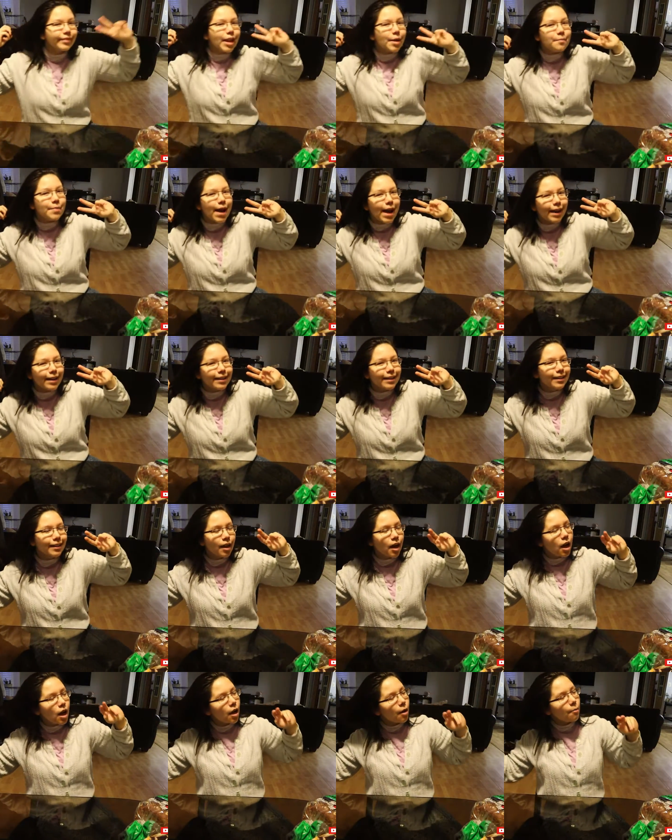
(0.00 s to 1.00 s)
I'm back.
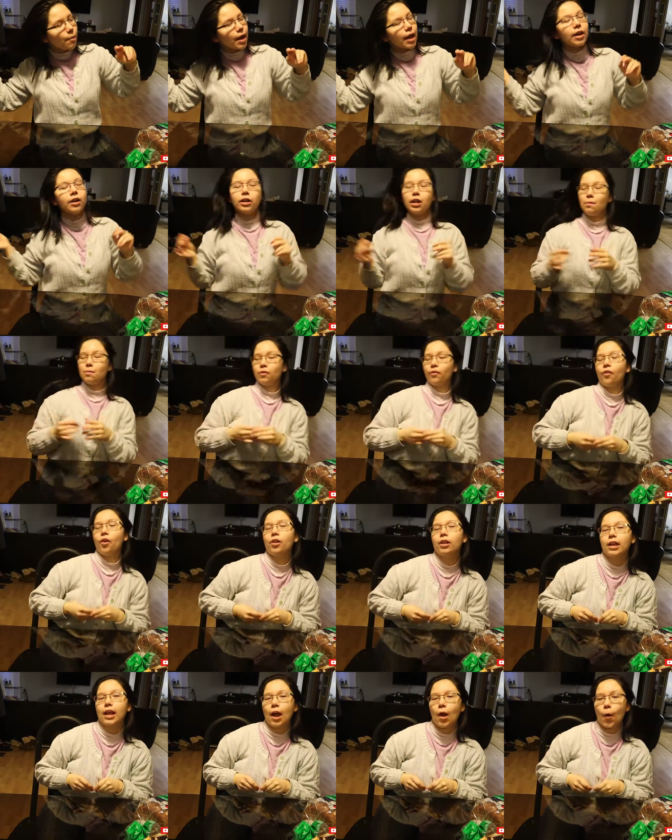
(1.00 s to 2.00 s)
My hair keeps
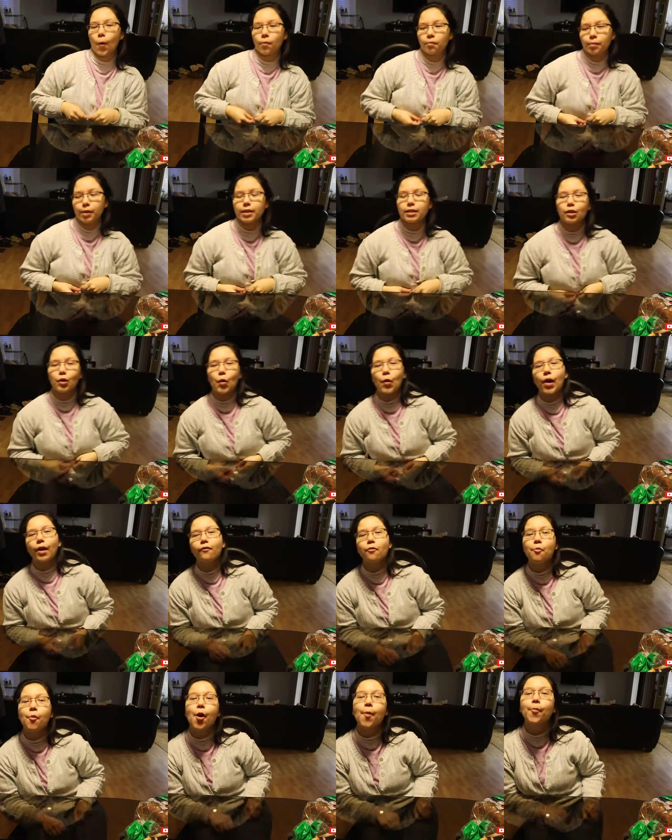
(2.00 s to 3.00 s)
falling out because I don't
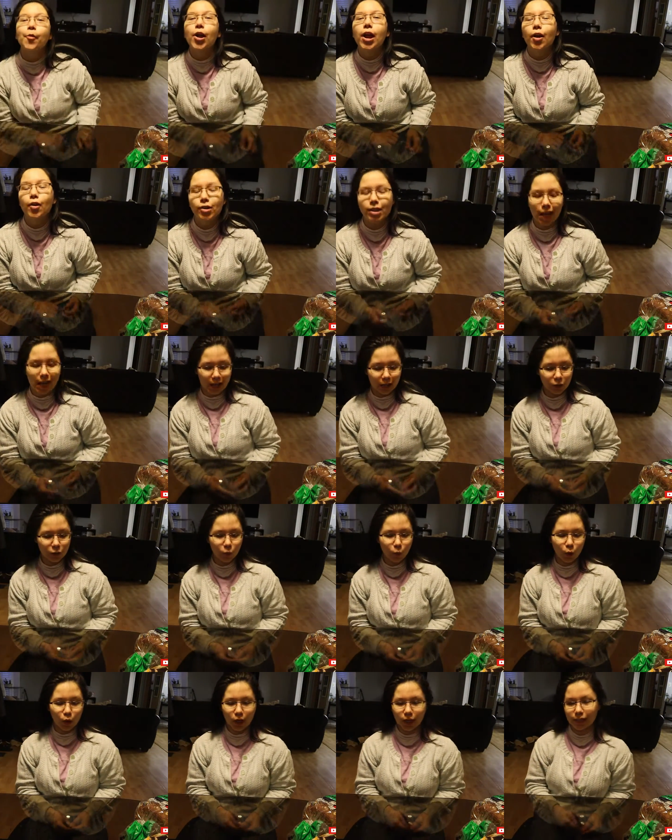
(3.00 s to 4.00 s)
have a proper hair tie,
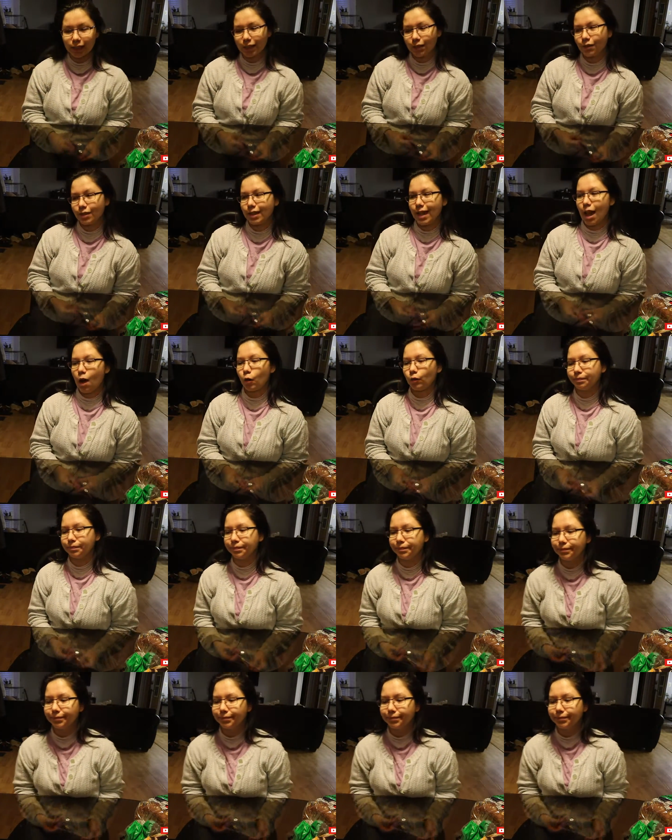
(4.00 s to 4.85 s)
so we're gonna leave it down